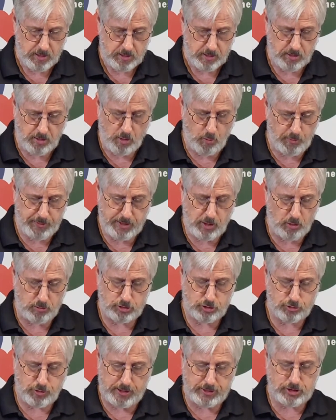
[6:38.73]
You know, we
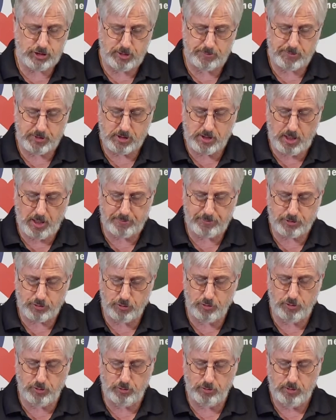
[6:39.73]
don't trust Him to come
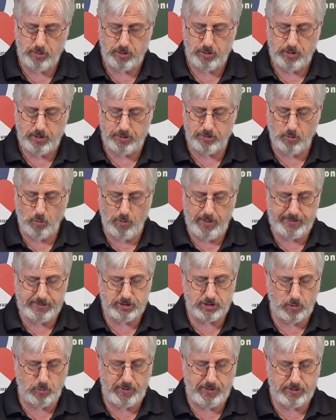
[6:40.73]
through in the
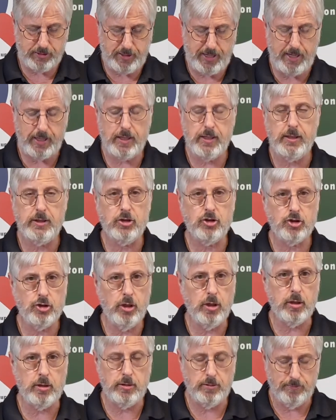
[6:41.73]
ways that we think He
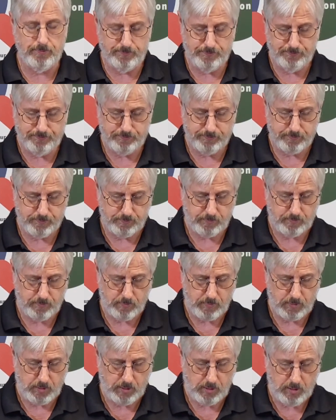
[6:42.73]
should.
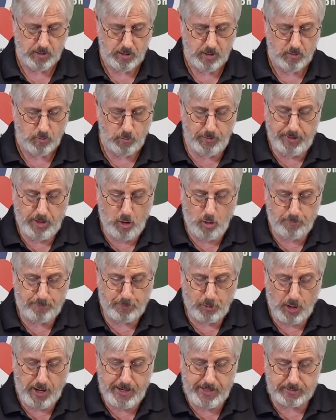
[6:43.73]
We don't
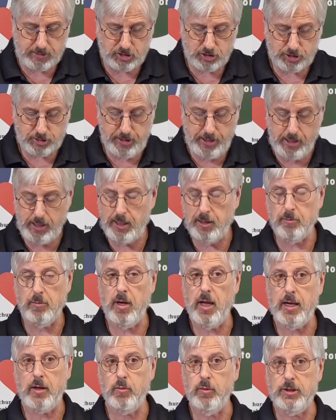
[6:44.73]
pray and seek Him
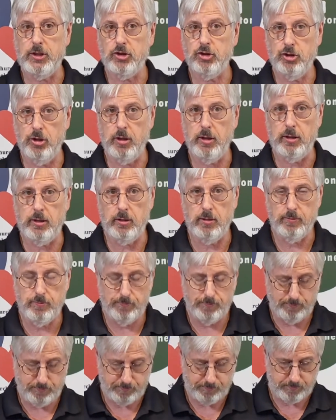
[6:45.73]
like we should.
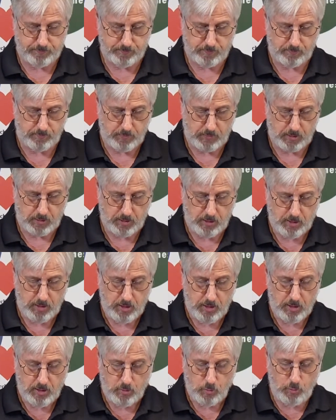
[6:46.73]

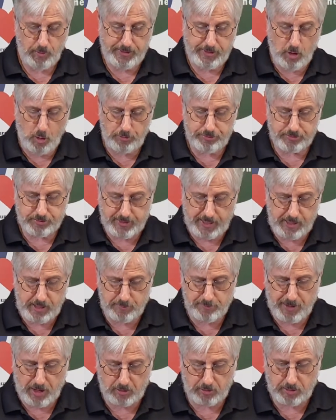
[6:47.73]
We don't think
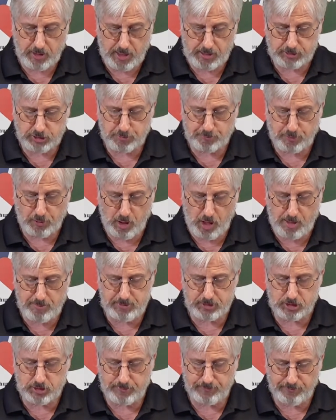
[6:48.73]
about God's
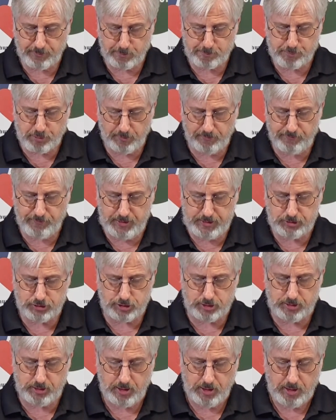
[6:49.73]
promised
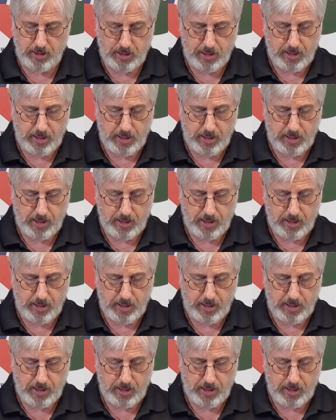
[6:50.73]
provision,